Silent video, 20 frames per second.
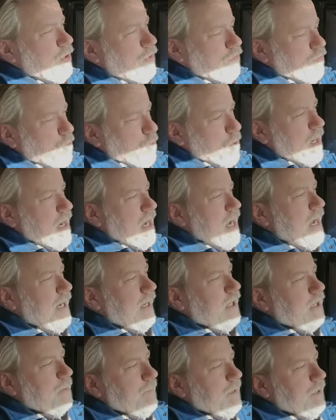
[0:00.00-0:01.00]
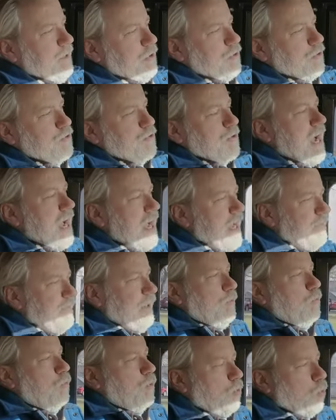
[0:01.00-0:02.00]
your four high could be your
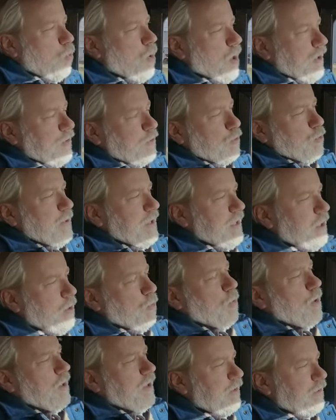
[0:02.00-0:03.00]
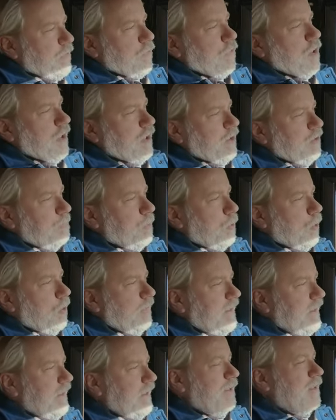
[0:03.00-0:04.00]
driving where one in the rear, one in the front is
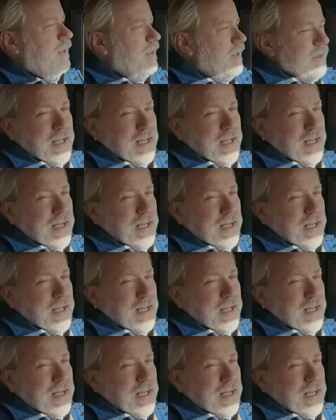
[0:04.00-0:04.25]
pulling,